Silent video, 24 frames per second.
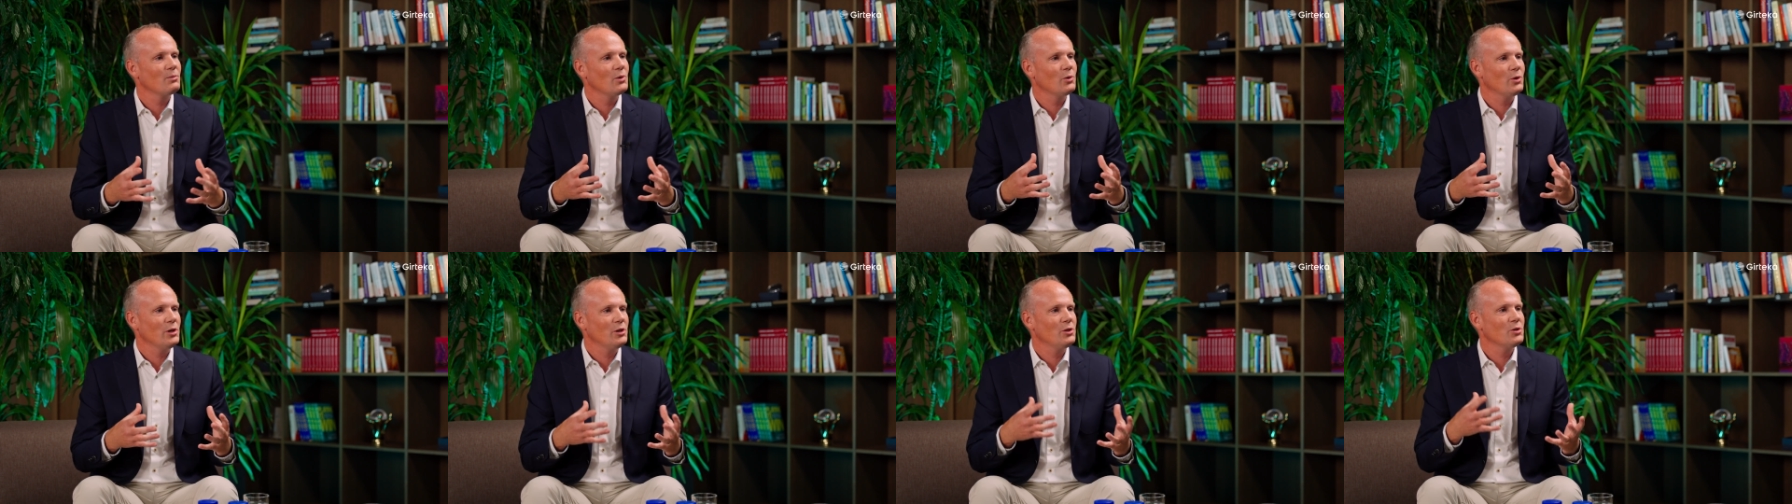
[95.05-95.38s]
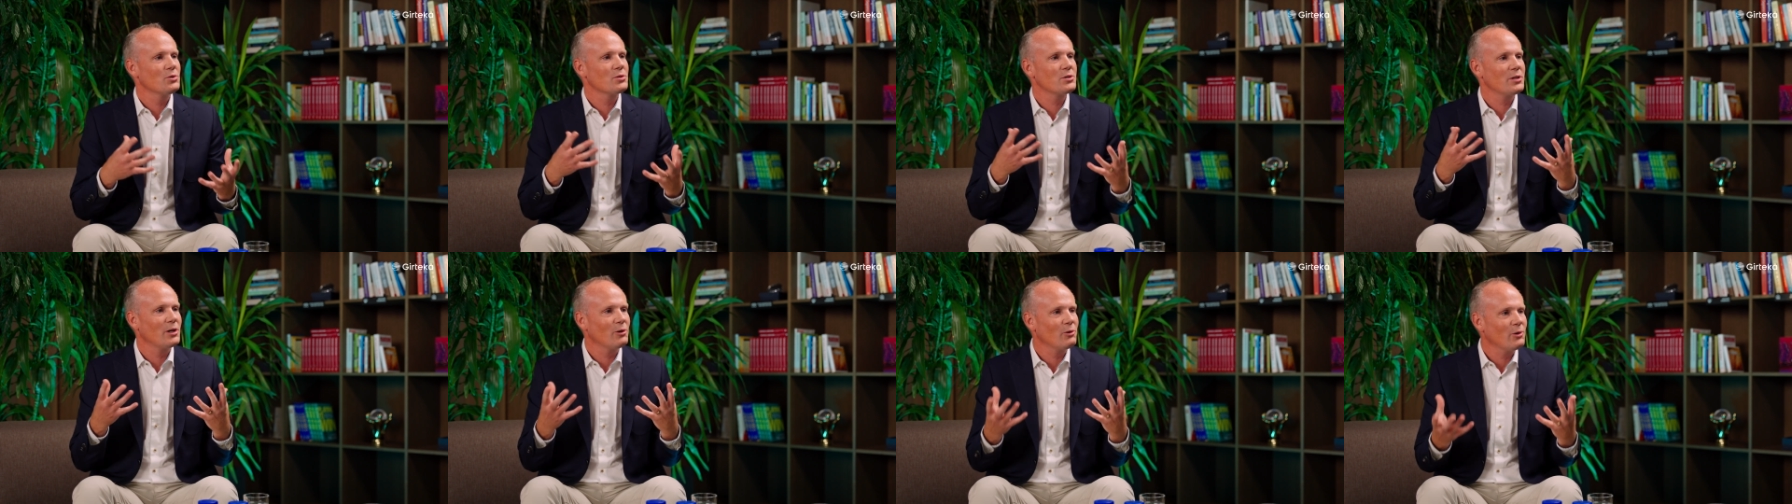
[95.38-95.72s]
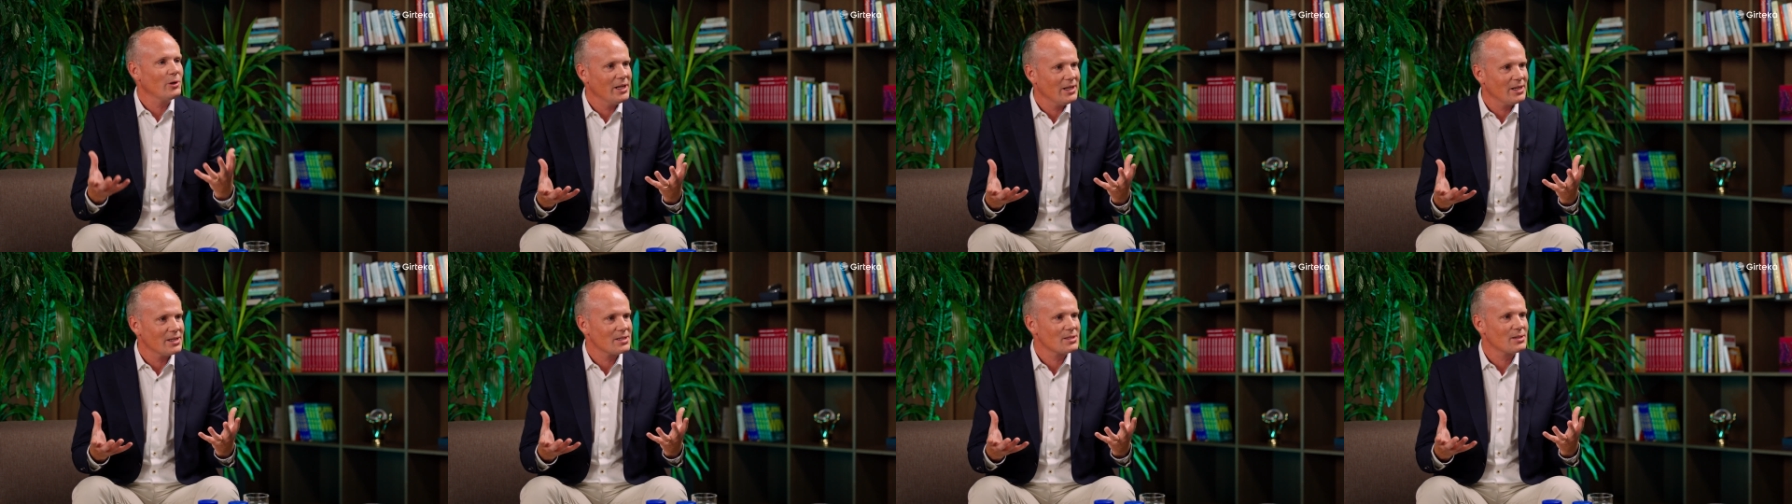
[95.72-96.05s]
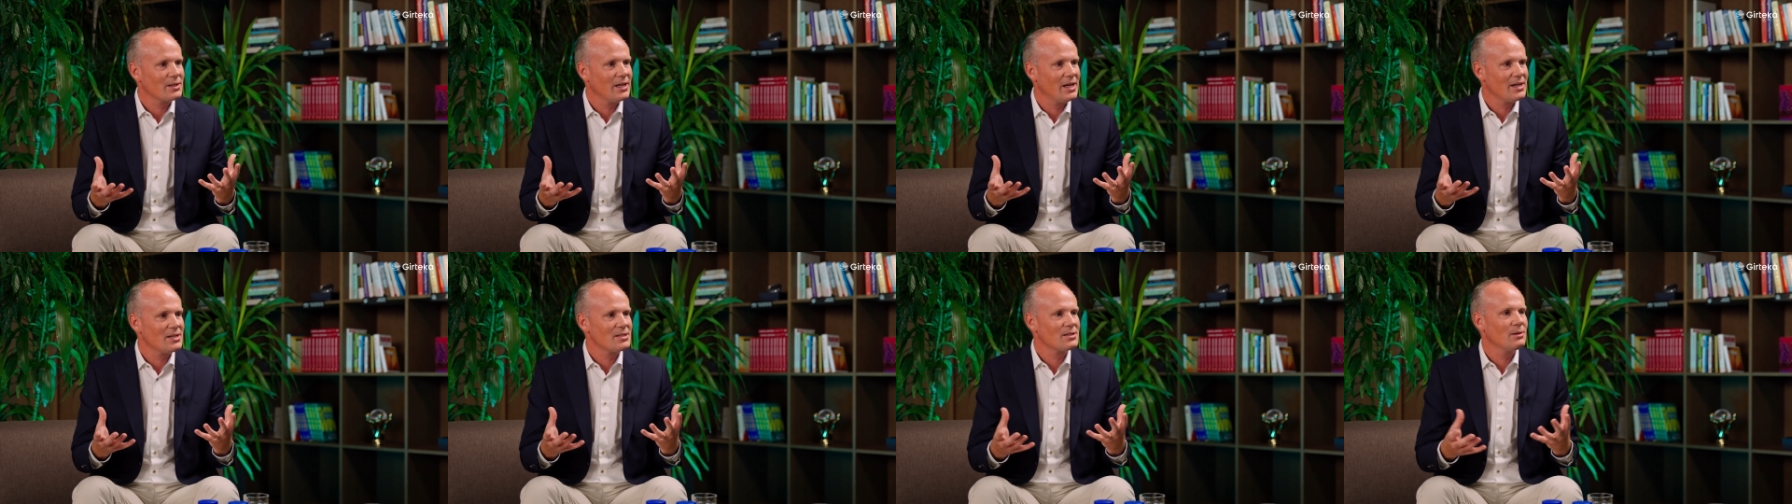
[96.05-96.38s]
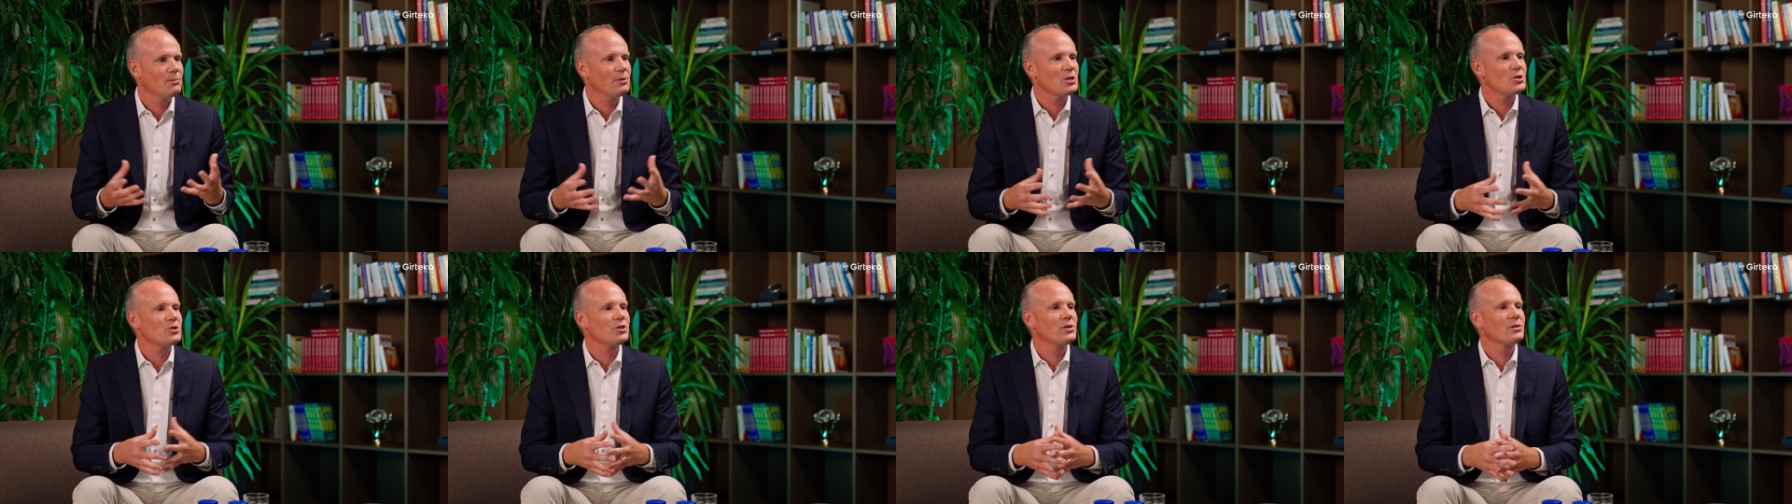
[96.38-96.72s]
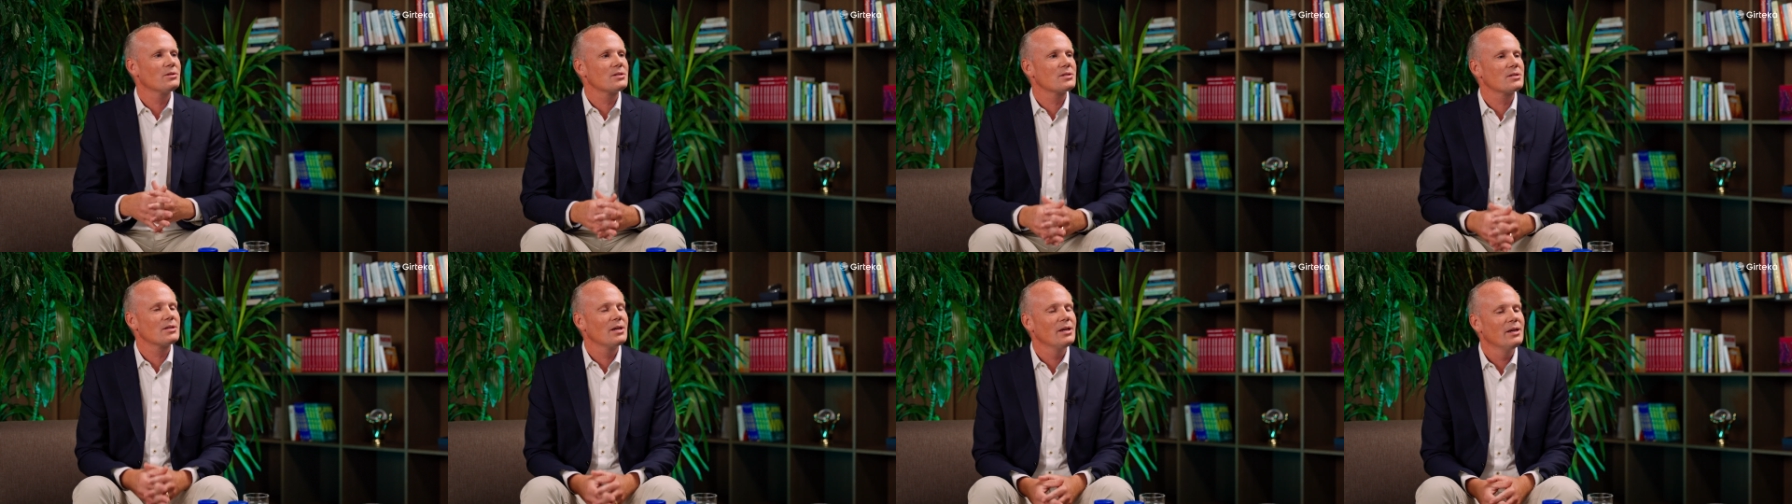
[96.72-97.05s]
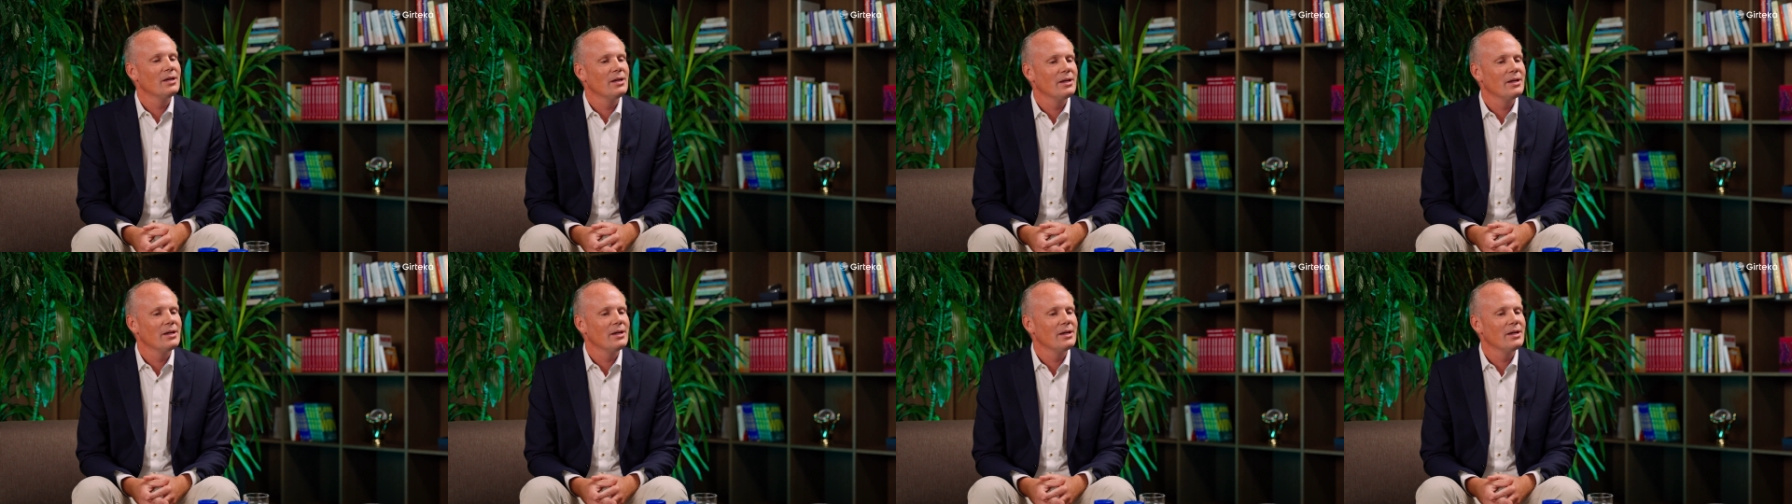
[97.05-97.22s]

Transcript: reduce their greenhouse gas emissions